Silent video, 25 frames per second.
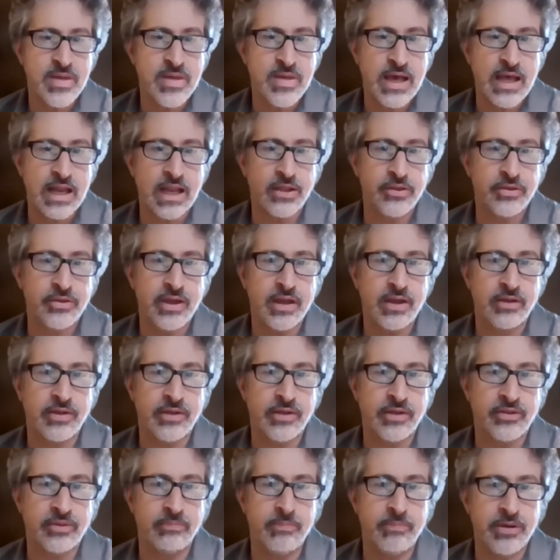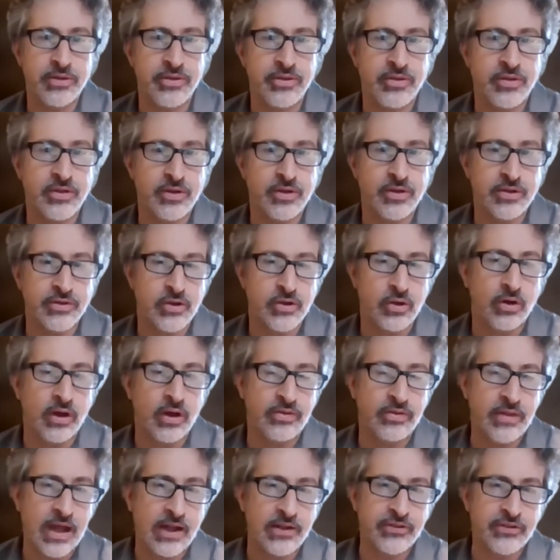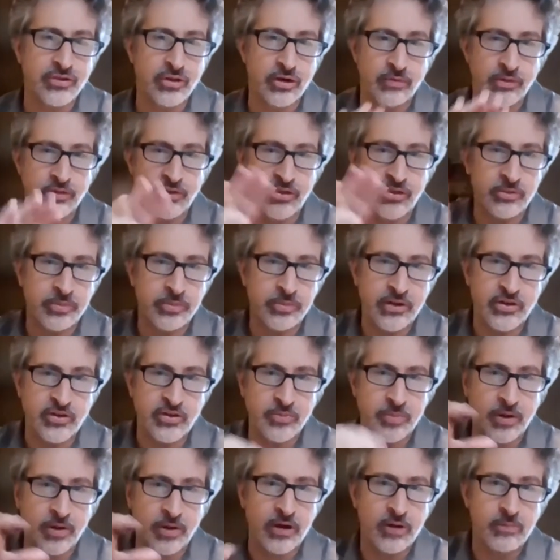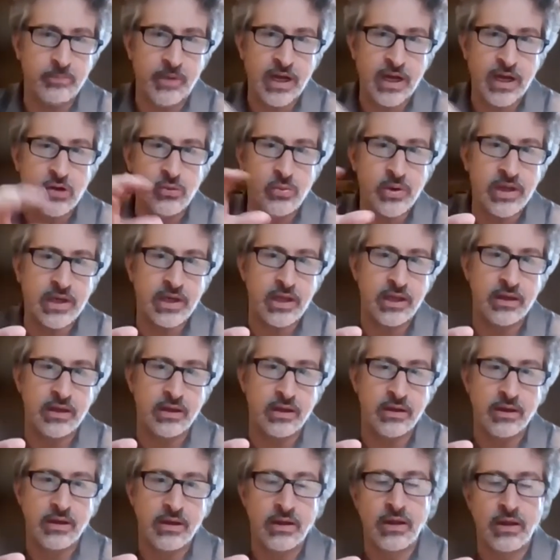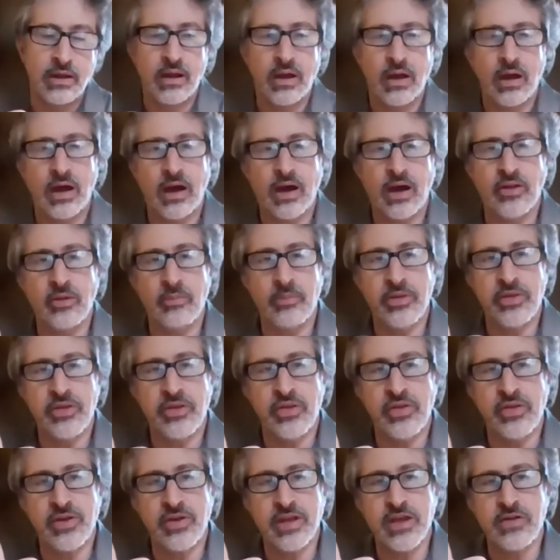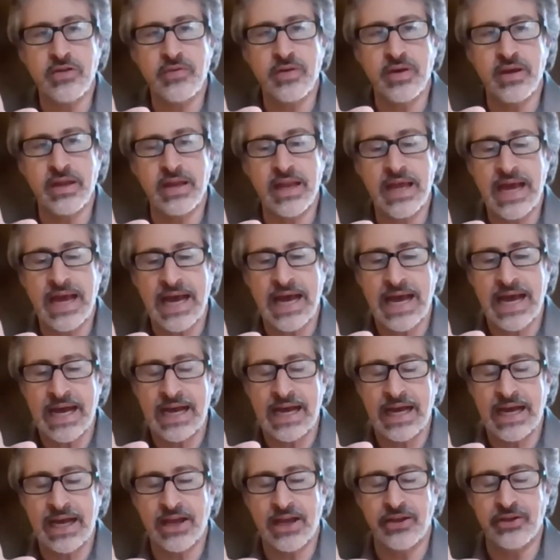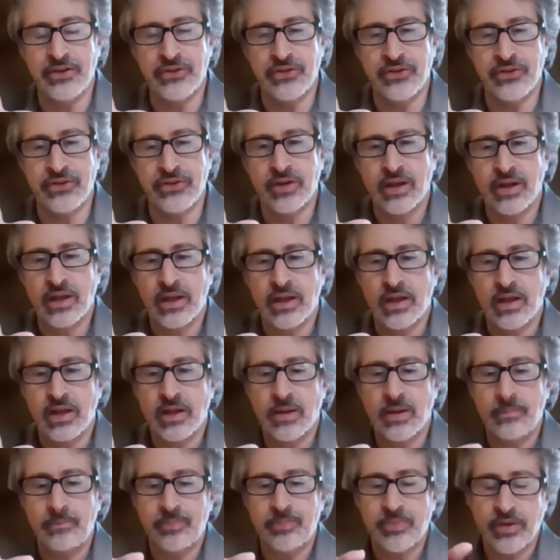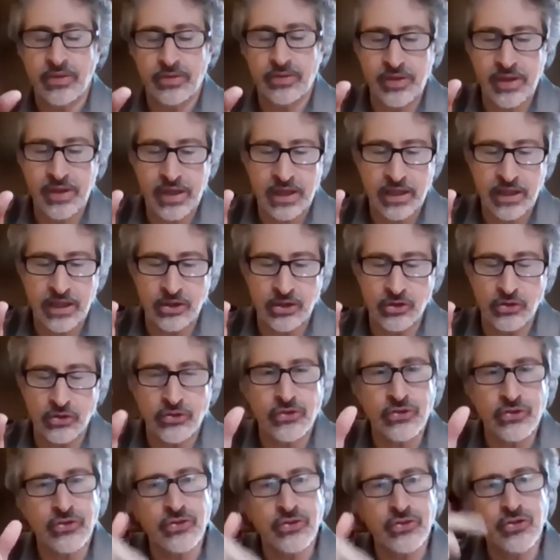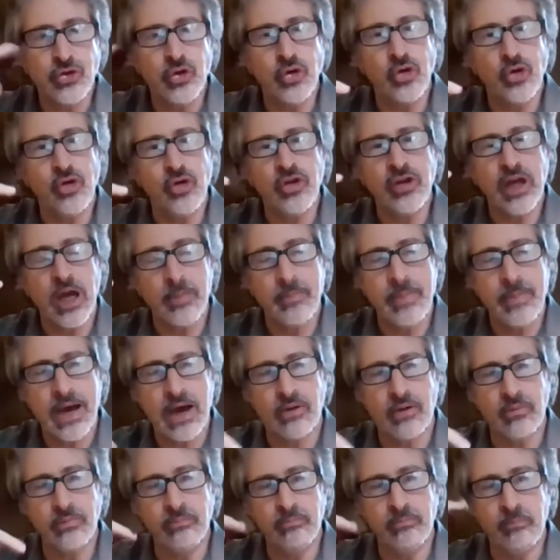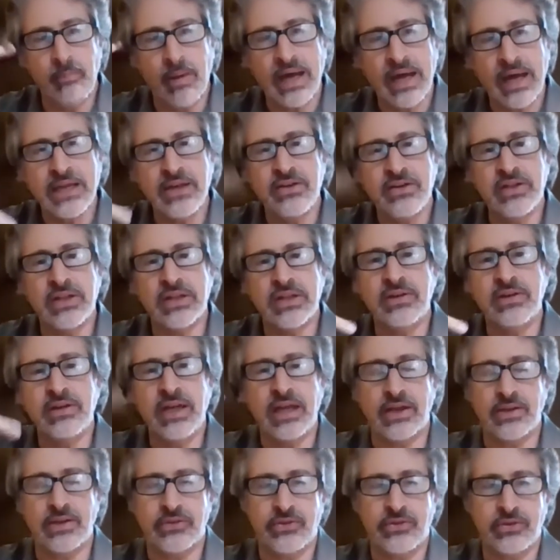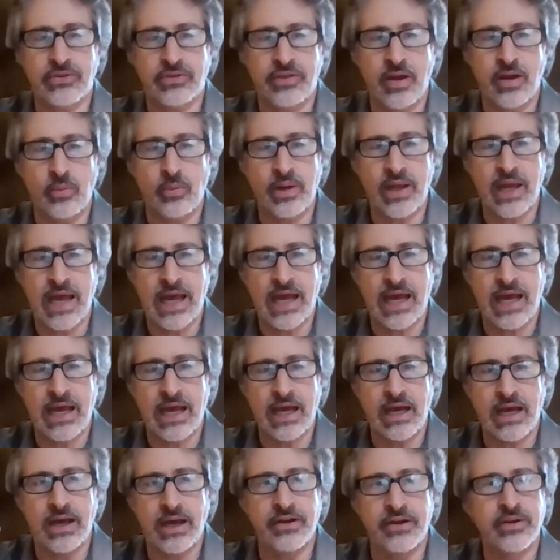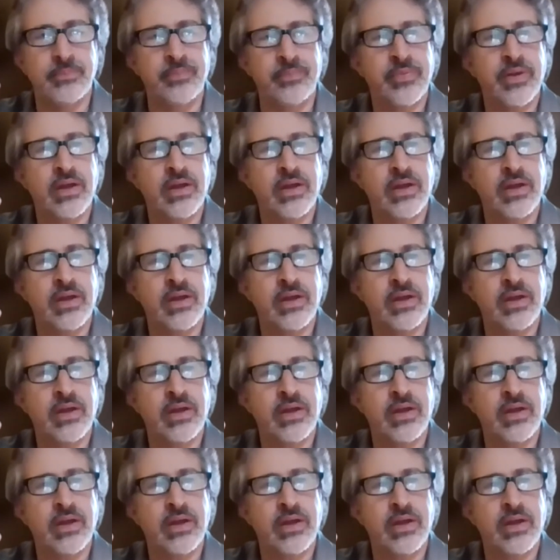And I think that the myth of and that's sort of what's inspired my reading, are the myth of the given as the story about mindedness that we had